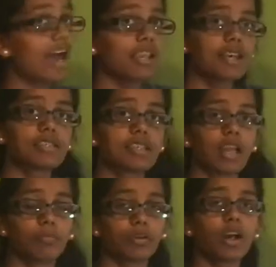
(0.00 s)
n is the
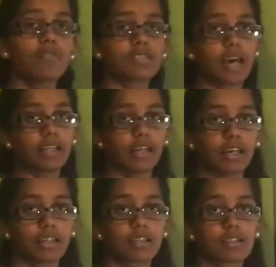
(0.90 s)
number of side
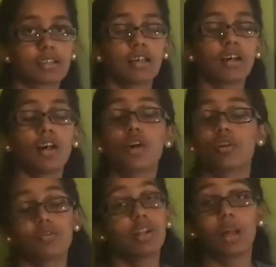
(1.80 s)
lengths,
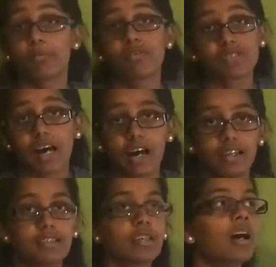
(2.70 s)
or the number of
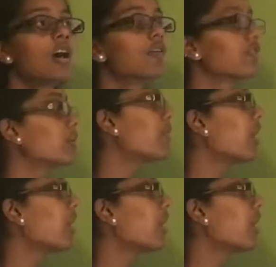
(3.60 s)
sides for the